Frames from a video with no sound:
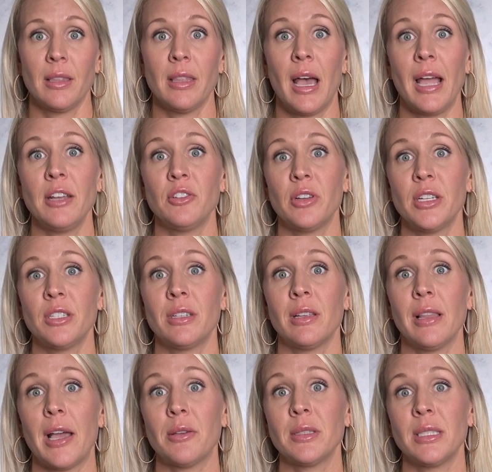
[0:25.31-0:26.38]
The hydration
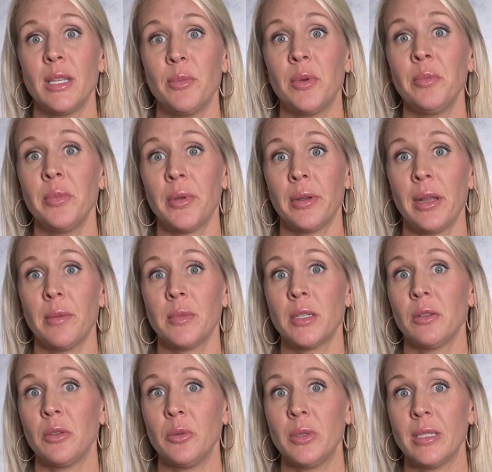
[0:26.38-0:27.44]
allows sebum buildup
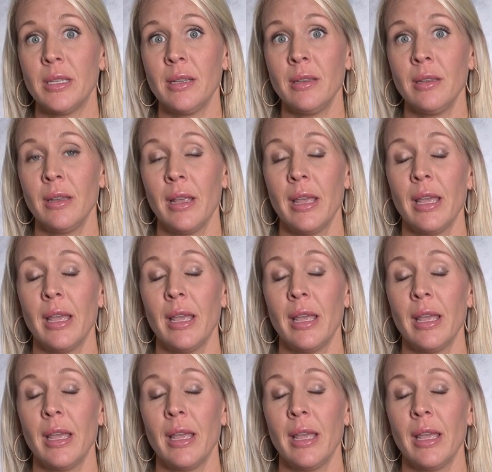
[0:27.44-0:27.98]
to loosen,